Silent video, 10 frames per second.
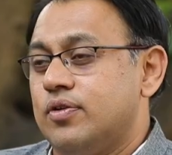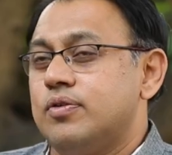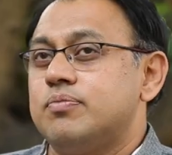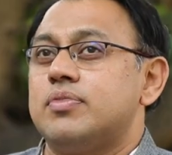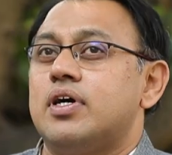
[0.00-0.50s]
You
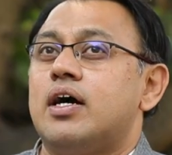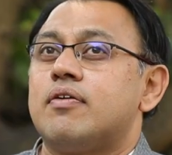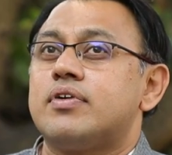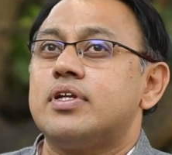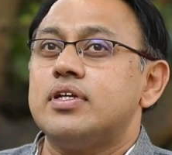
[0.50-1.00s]
know,
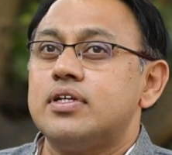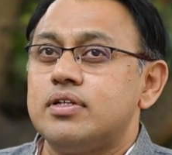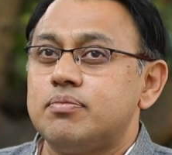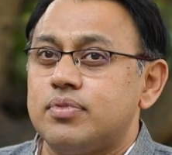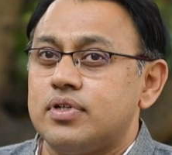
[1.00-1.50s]
after
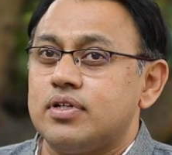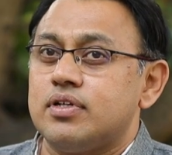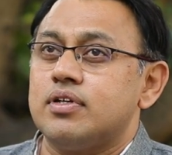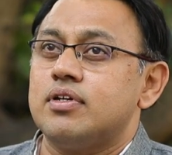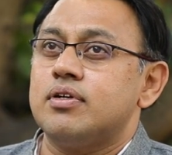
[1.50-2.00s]

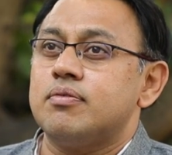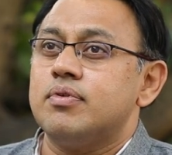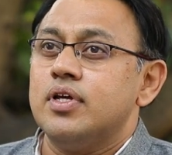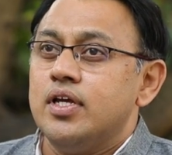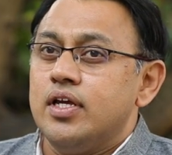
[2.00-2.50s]
uh,
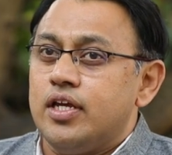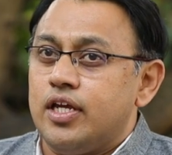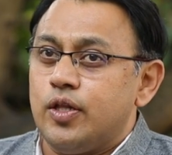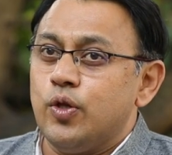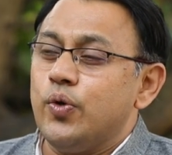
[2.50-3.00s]

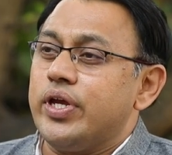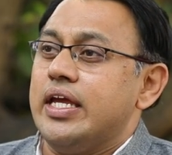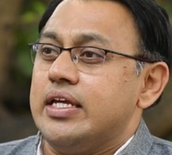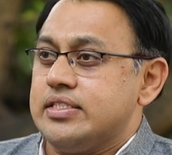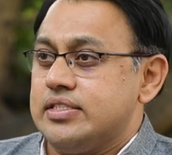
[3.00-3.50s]
Hindu
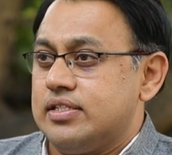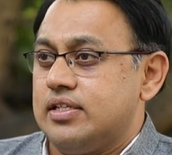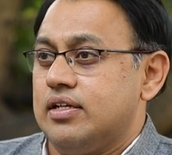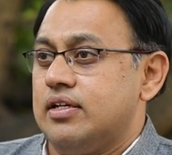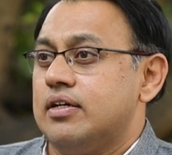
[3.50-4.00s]
kings,
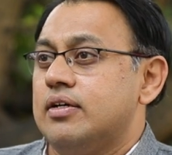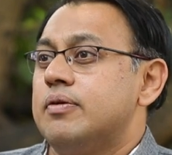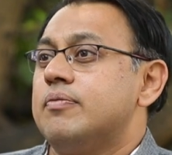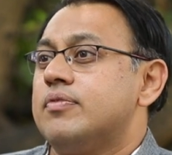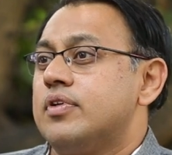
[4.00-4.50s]

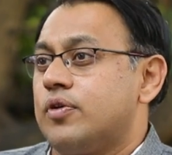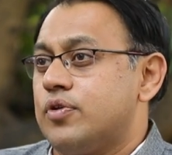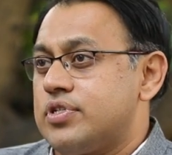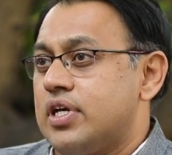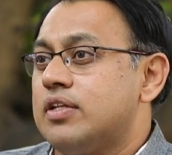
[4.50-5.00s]
uh,
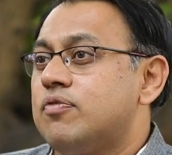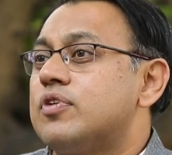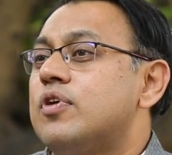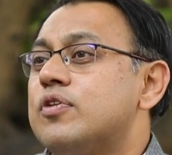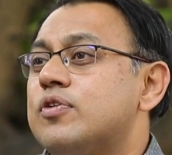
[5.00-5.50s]
Gujarat
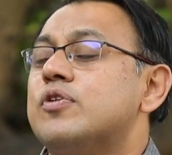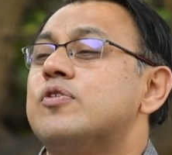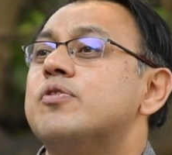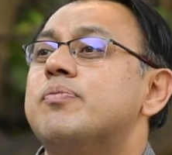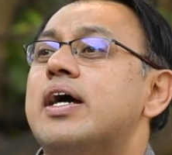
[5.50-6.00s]
was also
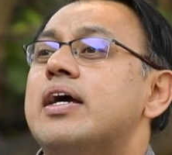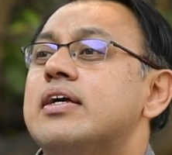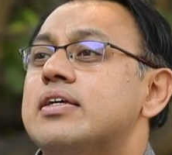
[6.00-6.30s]
ruled by